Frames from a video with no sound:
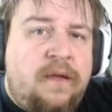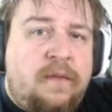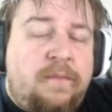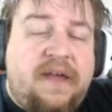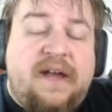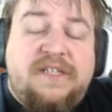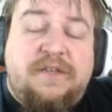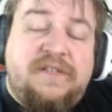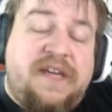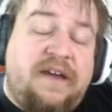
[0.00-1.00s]
because
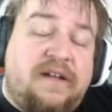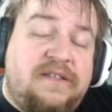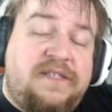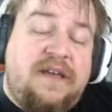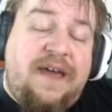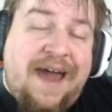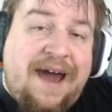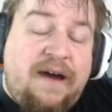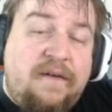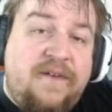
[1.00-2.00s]
those guilds
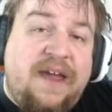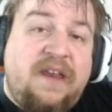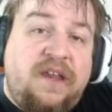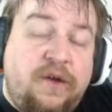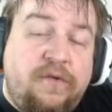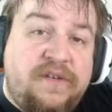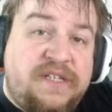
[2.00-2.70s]
have and use